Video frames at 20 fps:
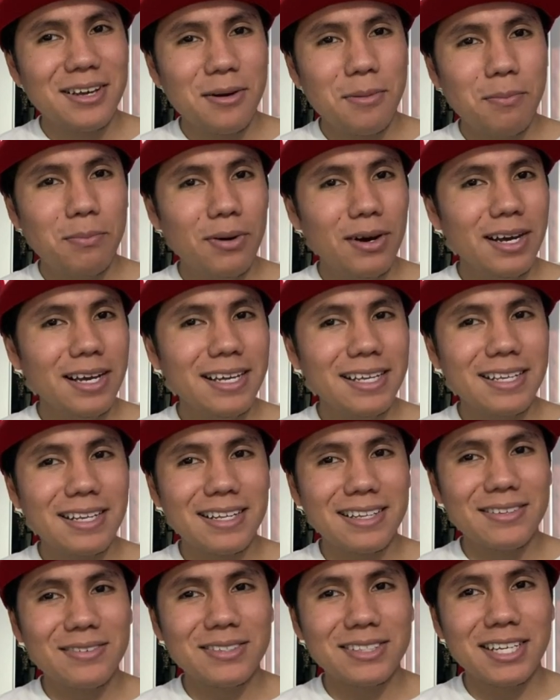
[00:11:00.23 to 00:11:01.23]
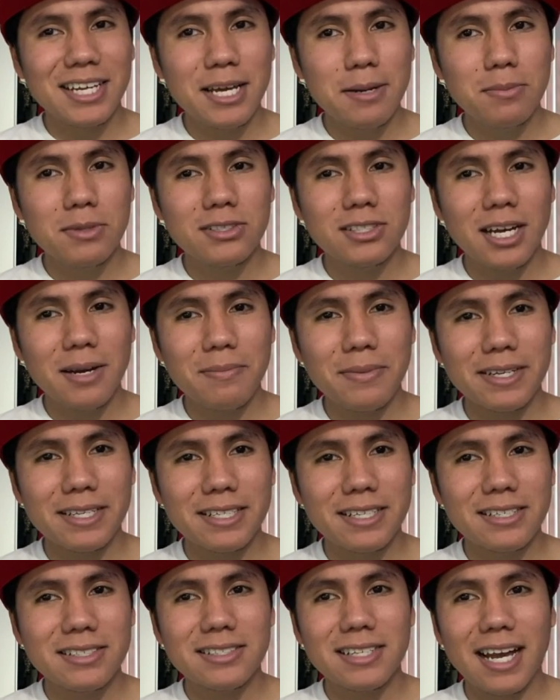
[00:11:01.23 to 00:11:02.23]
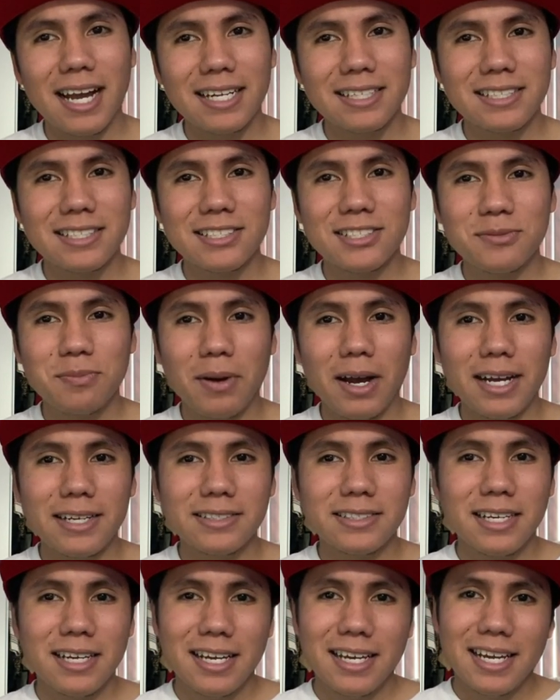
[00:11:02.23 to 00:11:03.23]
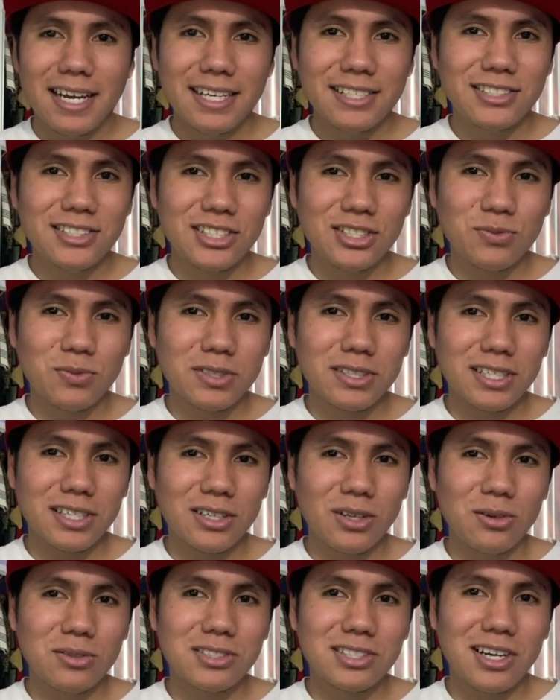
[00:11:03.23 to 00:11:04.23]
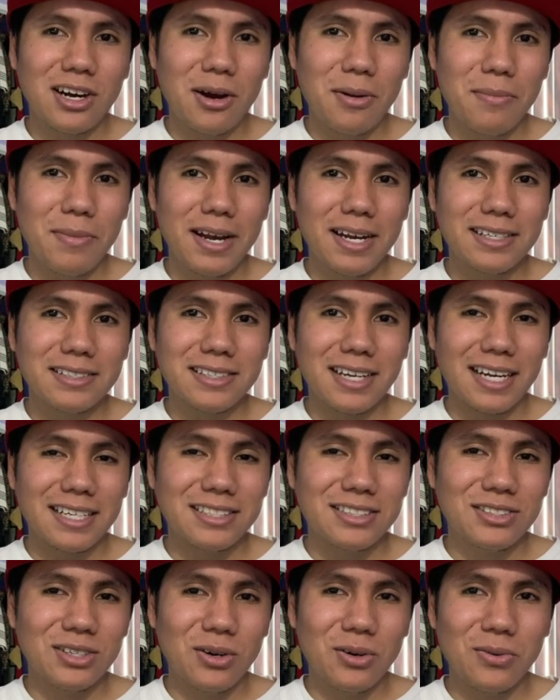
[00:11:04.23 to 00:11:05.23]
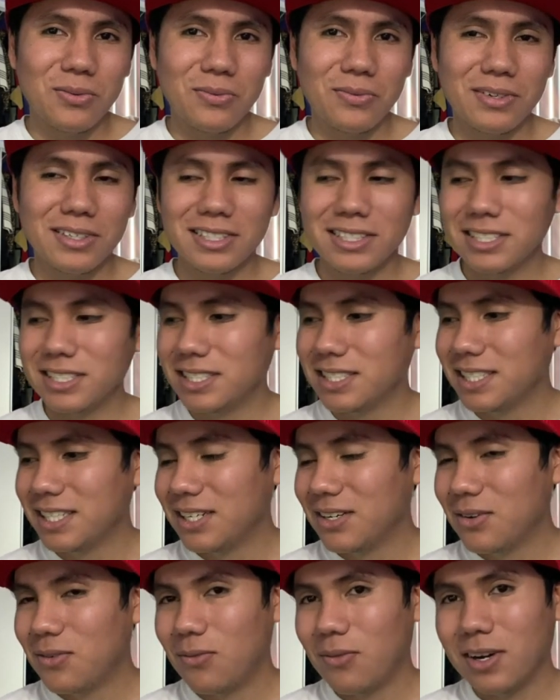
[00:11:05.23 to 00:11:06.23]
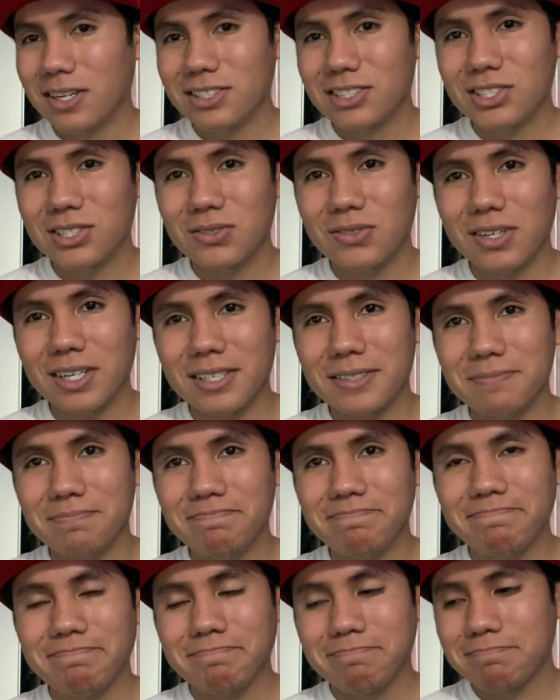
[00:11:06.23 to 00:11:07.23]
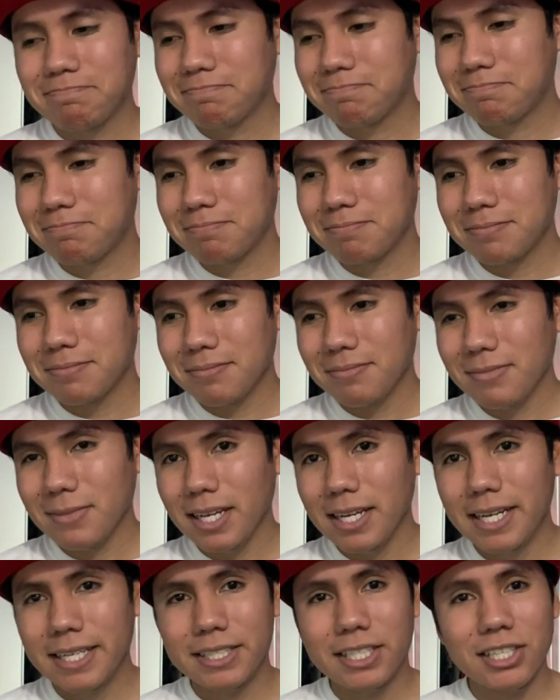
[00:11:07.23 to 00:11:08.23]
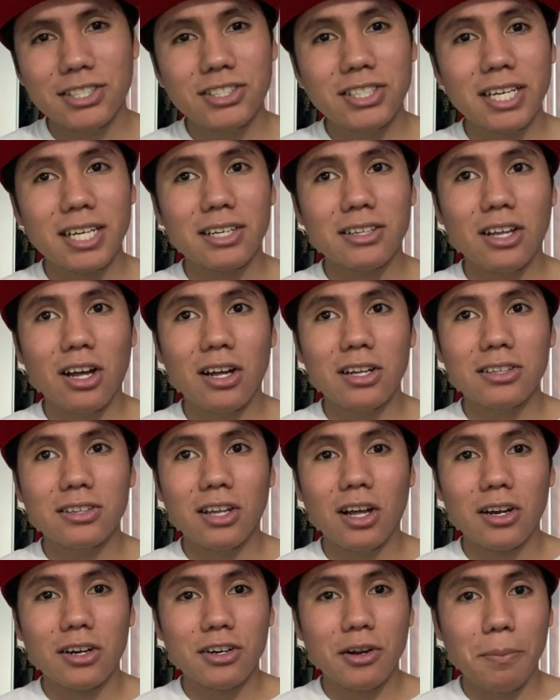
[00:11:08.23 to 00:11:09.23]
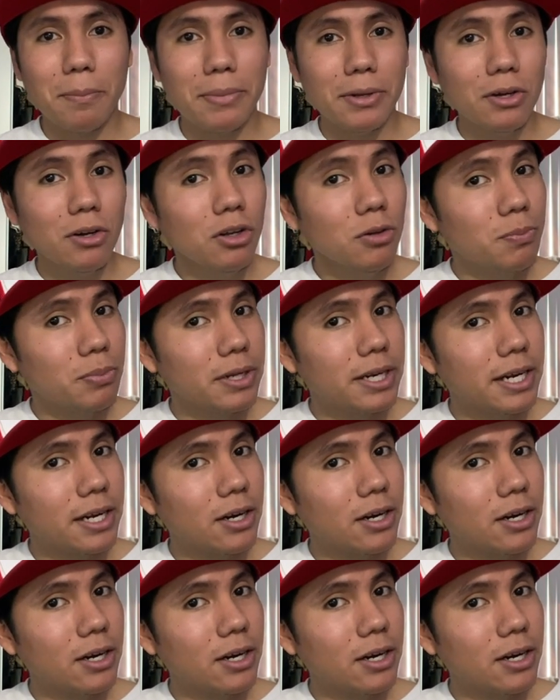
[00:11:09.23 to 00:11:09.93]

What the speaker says: But with the Hitmontop, it does add to the spice. It's just with the close combats, I don't really want to, it does take a lot longer to build, but it